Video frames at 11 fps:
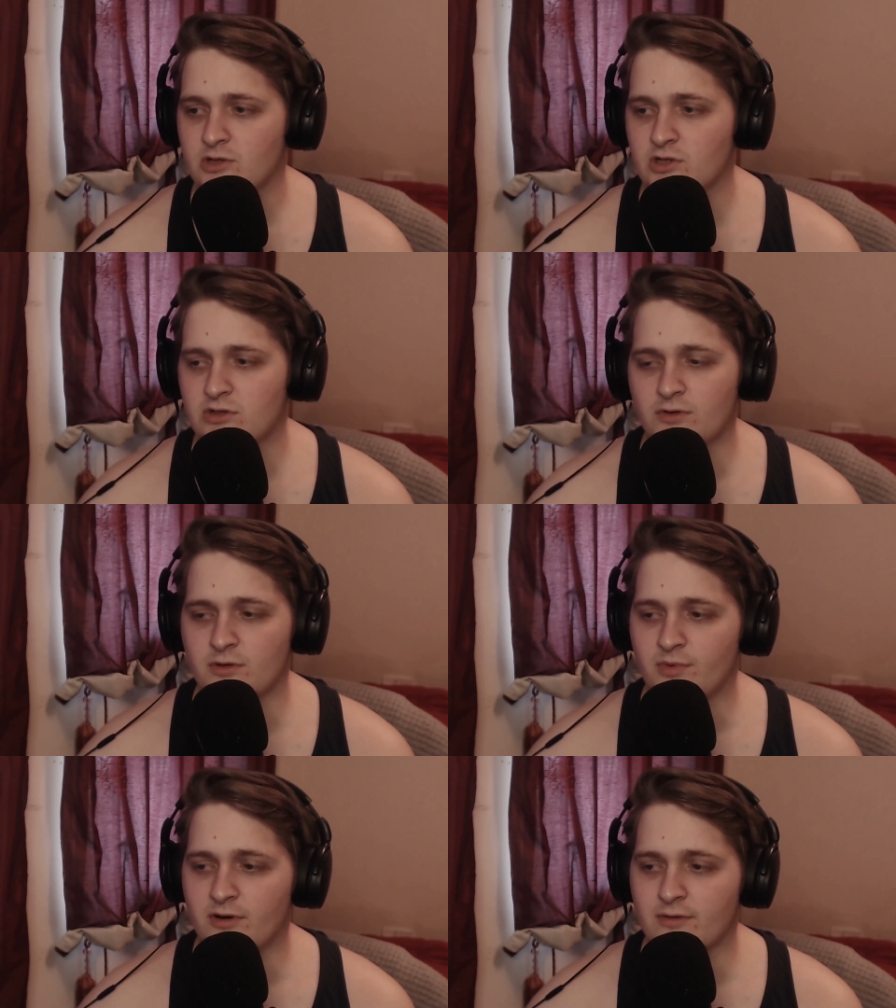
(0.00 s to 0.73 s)
just all the
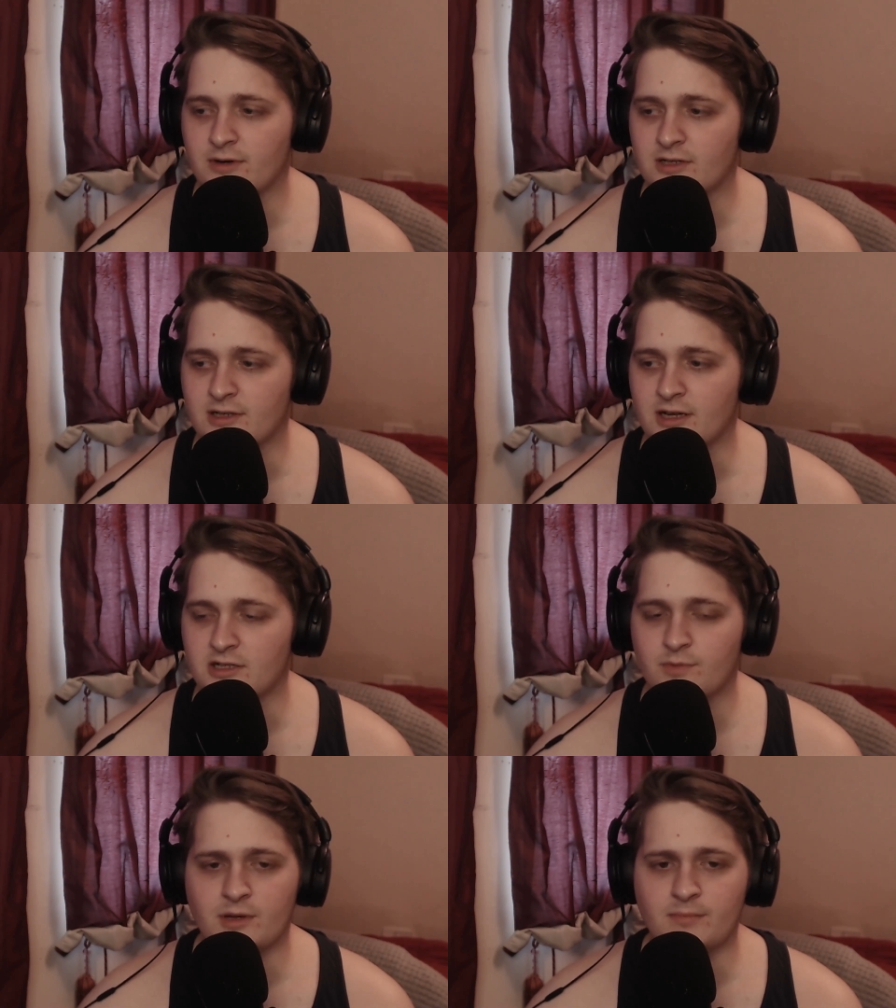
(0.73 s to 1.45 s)
progress
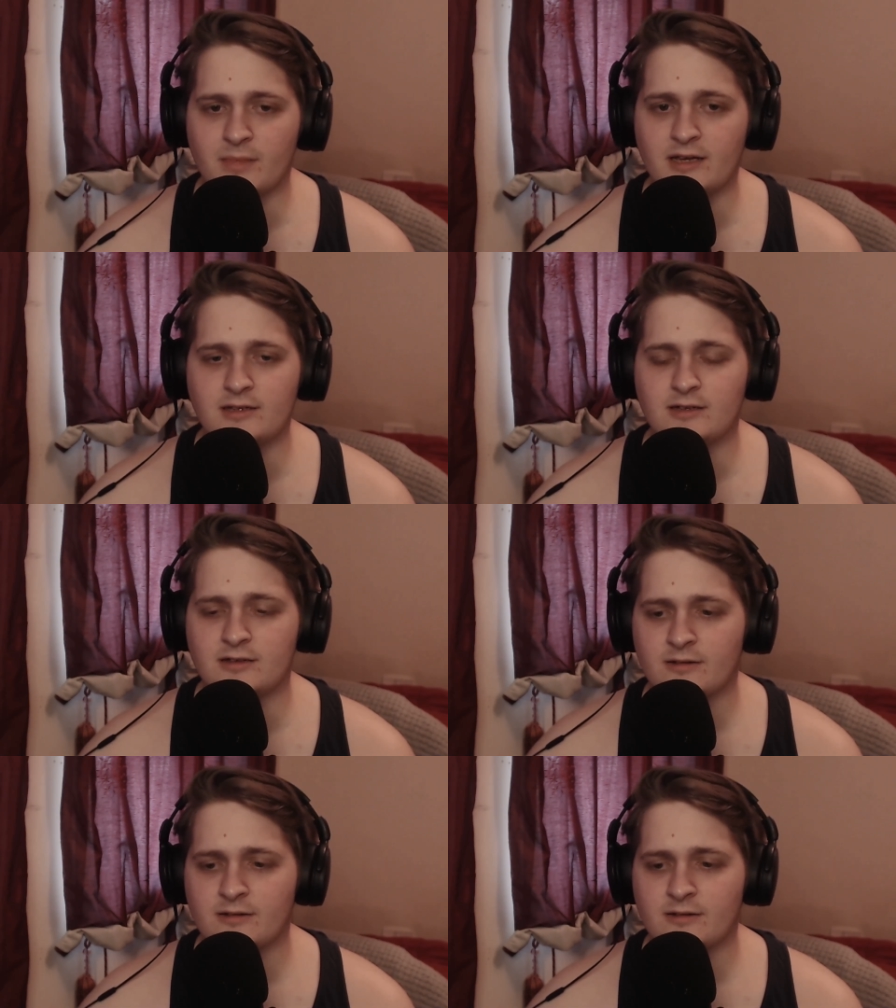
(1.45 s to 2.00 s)
that's been made.